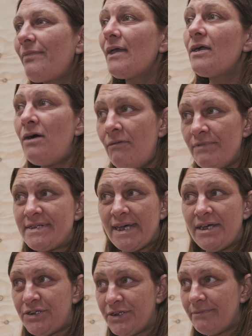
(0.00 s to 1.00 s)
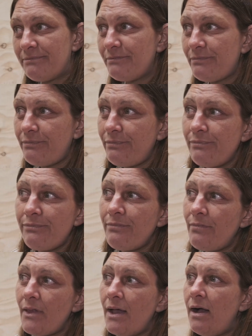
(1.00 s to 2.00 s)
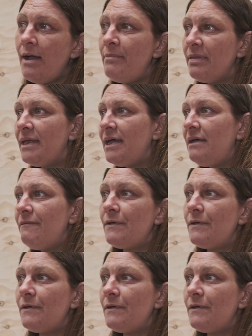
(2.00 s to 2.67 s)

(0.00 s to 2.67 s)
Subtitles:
Conversation. I believe